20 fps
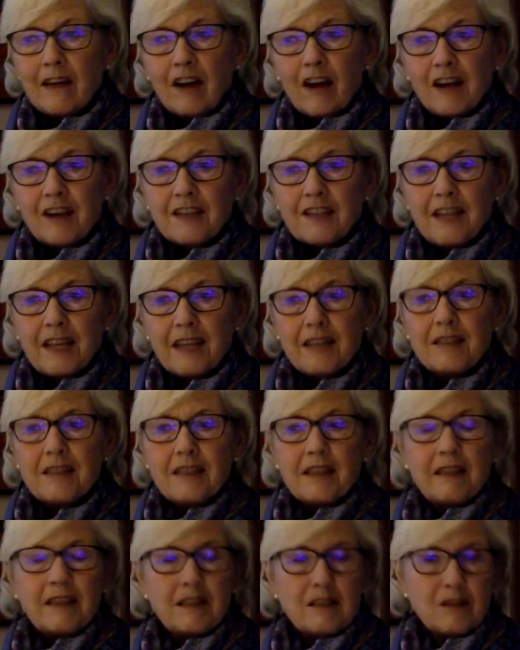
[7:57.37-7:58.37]
Our text
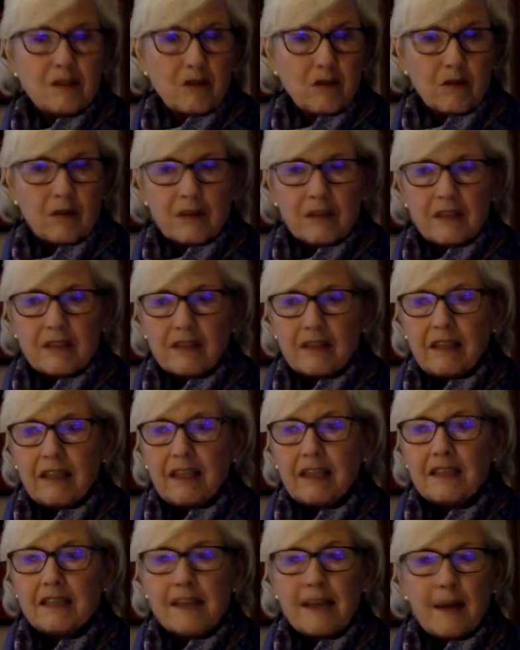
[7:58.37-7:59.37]
and this course
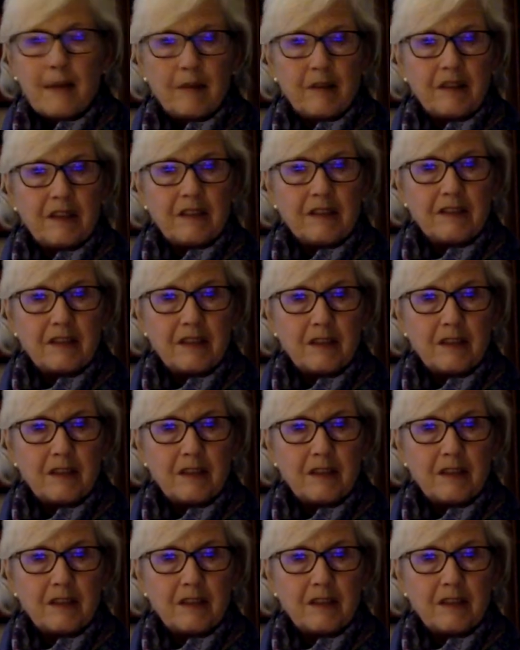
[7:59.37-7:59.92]
examine these